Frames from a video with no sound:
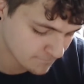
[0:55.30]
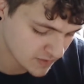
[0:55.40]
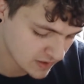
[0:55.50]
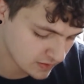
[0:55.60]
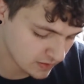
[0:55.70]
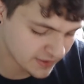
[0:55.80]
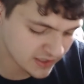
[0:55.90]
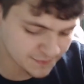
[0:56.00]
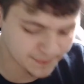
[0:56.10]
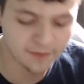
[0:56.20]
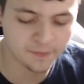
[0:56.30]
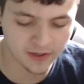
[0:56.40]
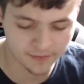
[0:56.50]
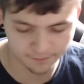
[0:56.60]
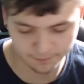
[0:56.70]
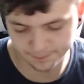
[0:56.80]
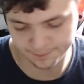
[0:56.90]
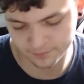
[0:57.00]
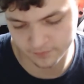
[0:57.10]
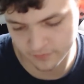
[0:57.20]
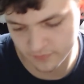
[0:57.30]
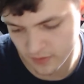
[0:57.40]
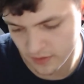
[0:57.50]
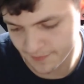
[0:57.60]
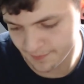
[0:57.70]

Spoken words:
Now, let me explain what happened. All right,